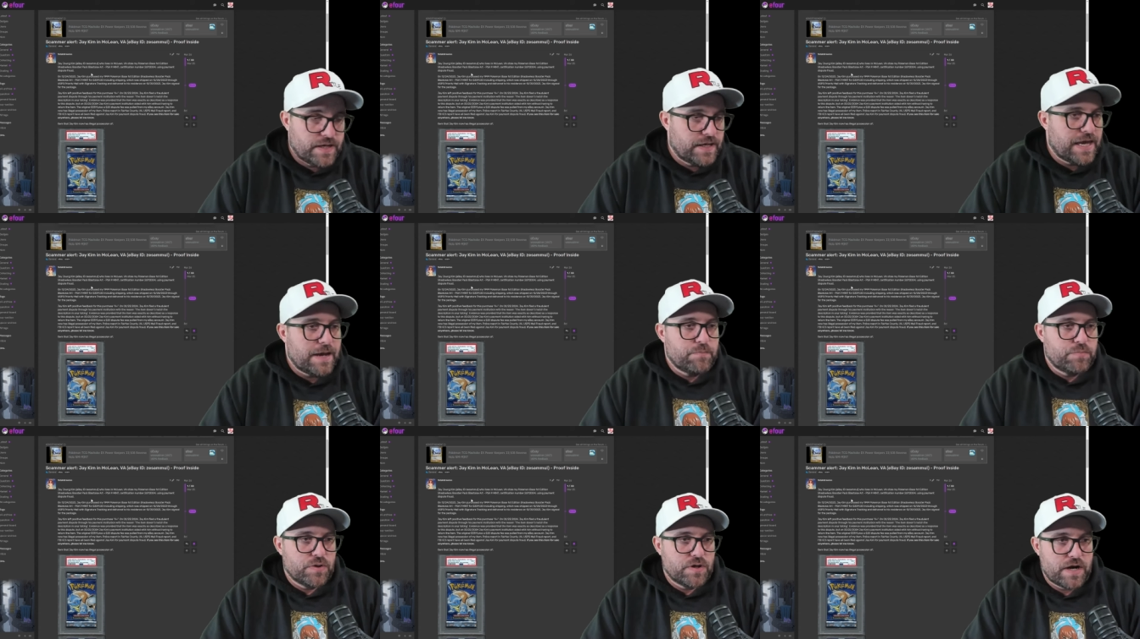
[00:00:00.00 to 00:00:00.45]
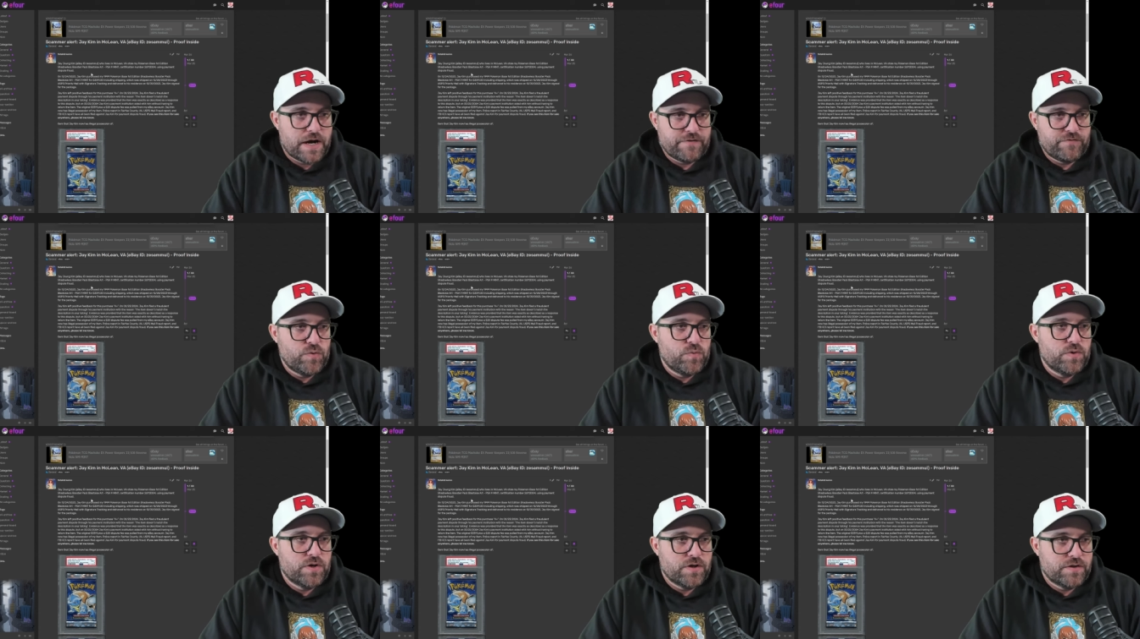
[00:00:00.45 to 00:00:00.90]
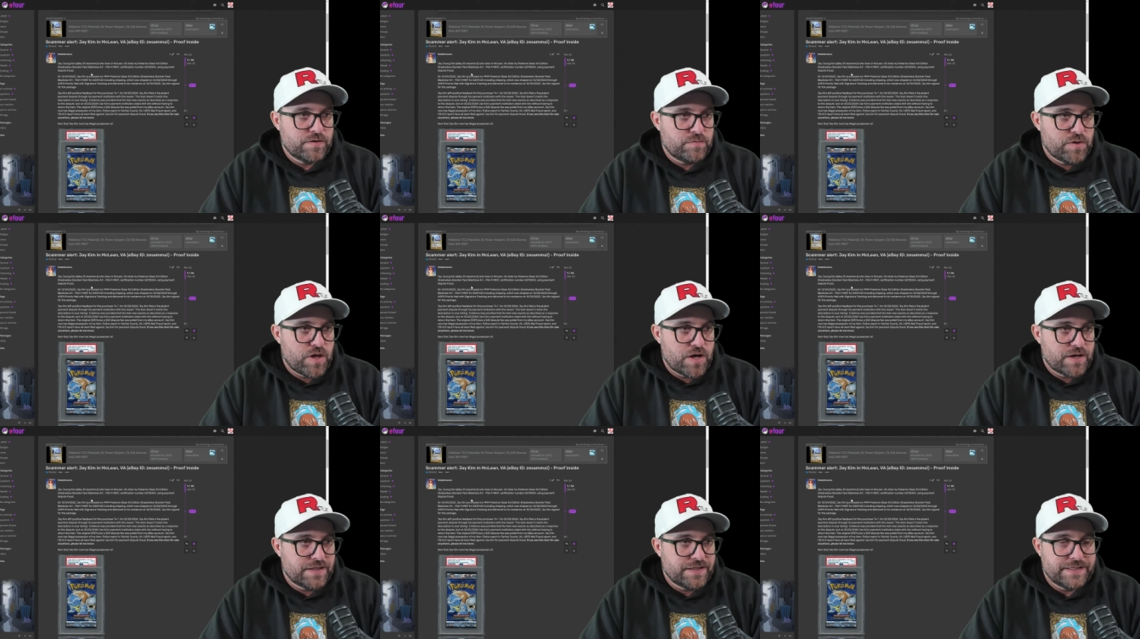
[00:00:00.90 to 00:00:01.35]
can't put everyone on the
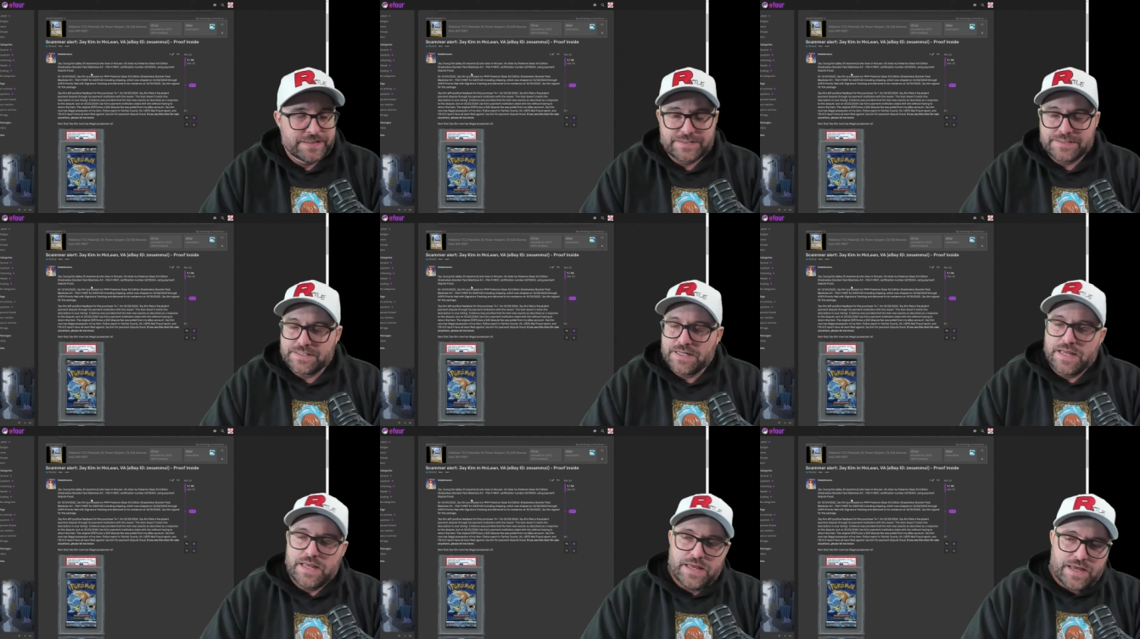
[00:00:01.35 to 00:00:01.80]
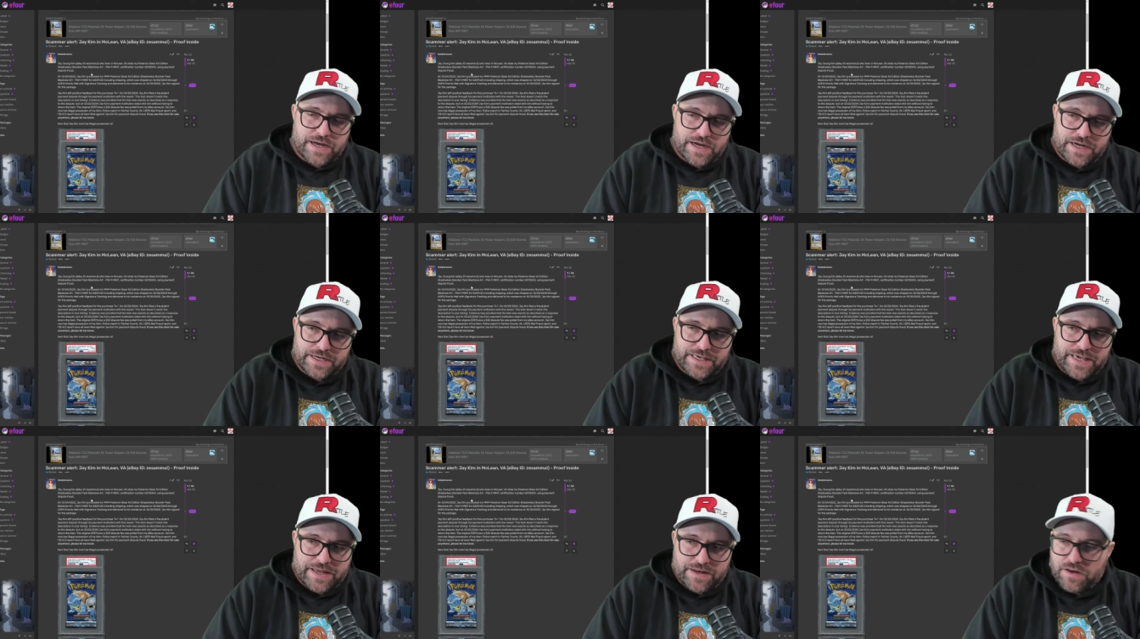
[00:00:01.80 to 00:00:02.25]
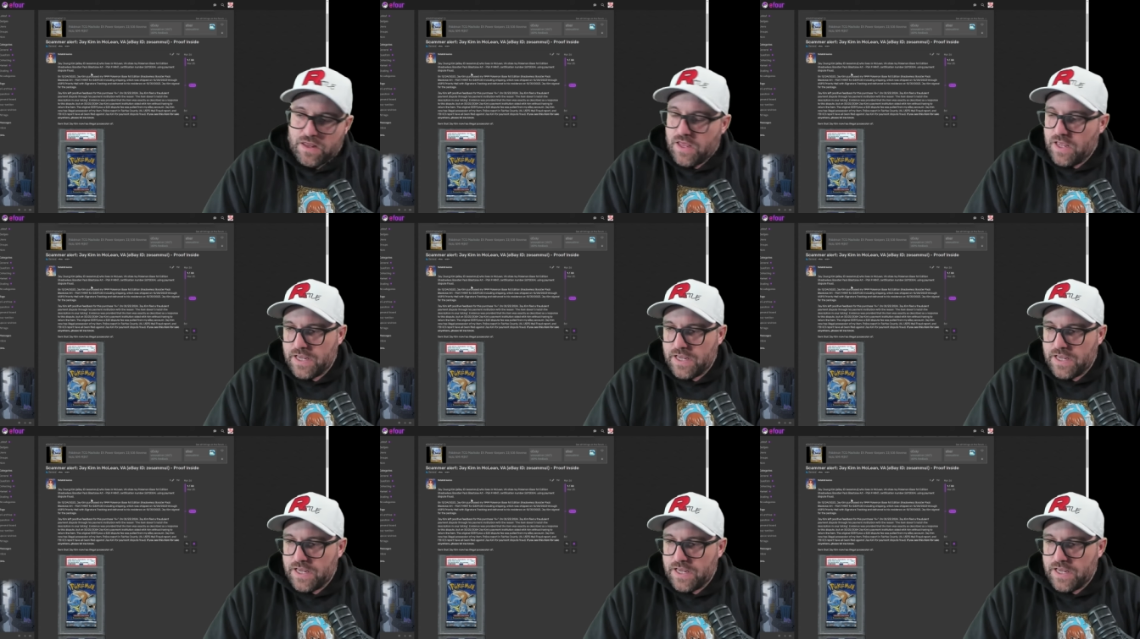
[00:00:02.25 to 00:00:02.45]
block list. Again,